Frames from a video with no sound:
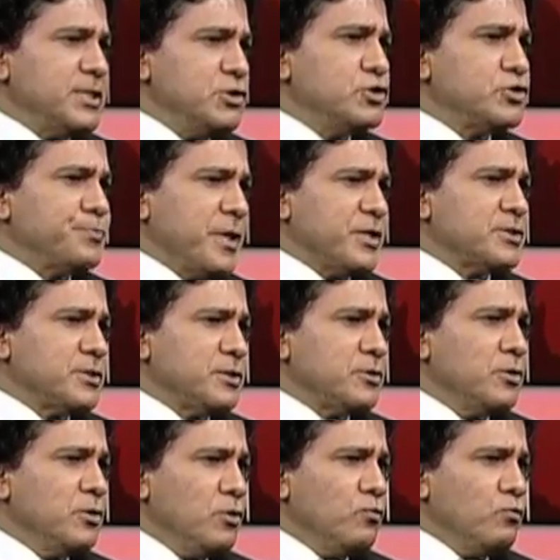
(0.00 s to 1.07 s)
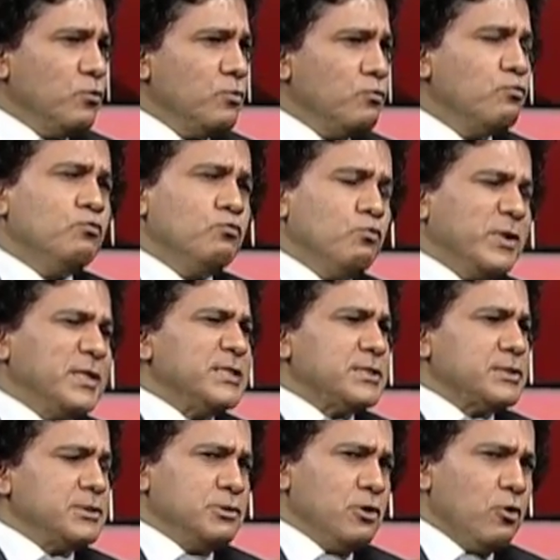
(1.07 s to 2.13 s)
a news person, what
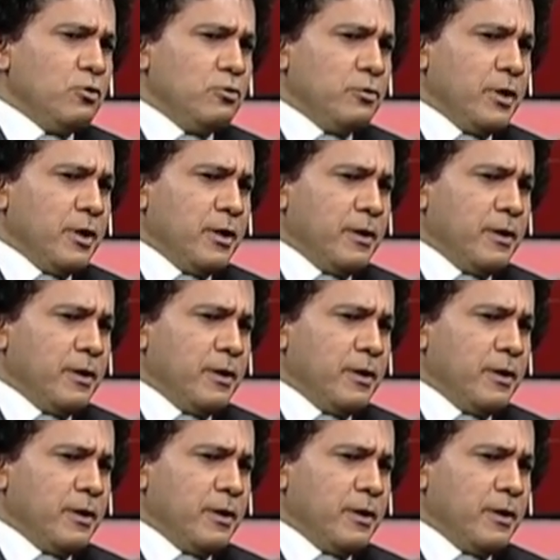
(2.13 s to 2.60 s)
is your